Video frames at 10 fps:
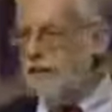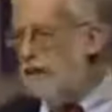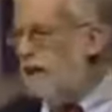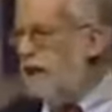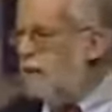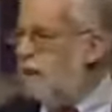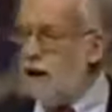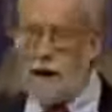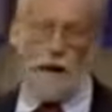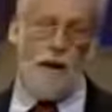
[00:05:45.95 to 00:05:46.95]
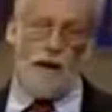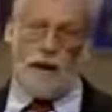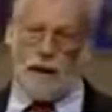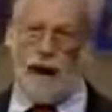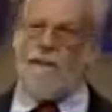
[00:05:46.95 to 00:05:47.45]
a 50
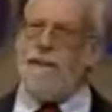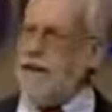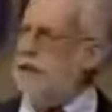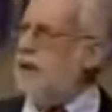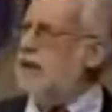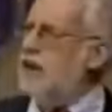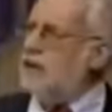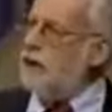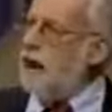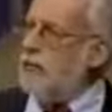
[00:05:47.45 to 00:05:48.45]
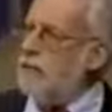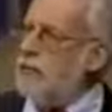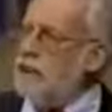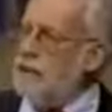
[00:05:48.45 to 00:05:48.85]
yeah, 50% drop.